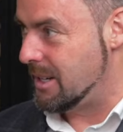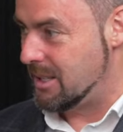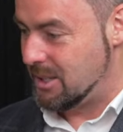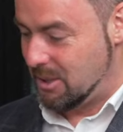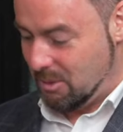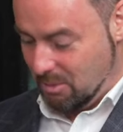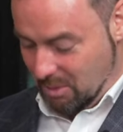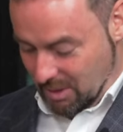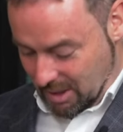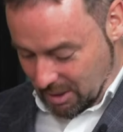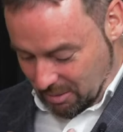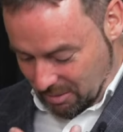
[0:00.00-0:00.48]

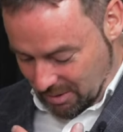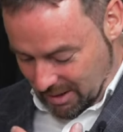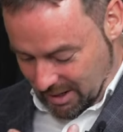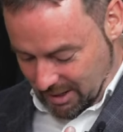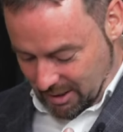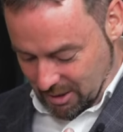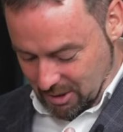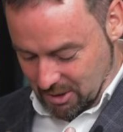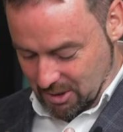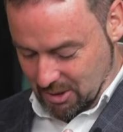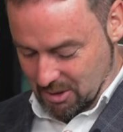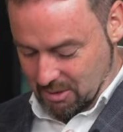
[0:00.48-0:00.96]
So, what I would
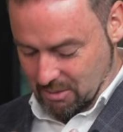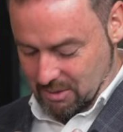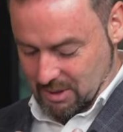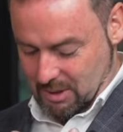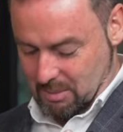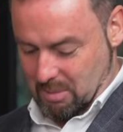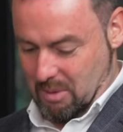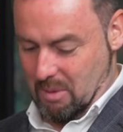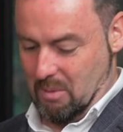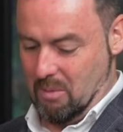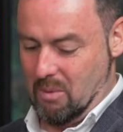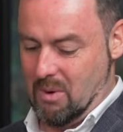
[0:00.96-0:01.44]
like you to do is
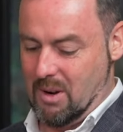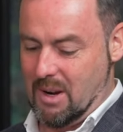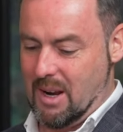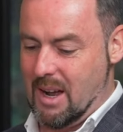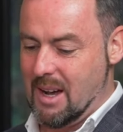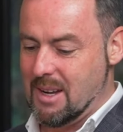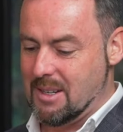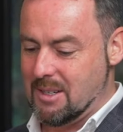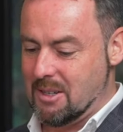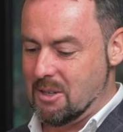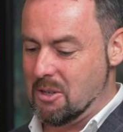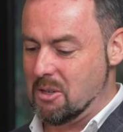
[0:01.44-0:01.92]
to put one
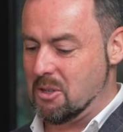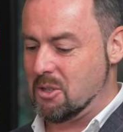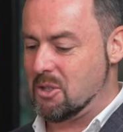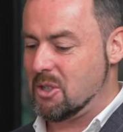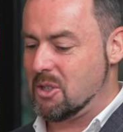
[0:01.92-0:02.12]
hand on your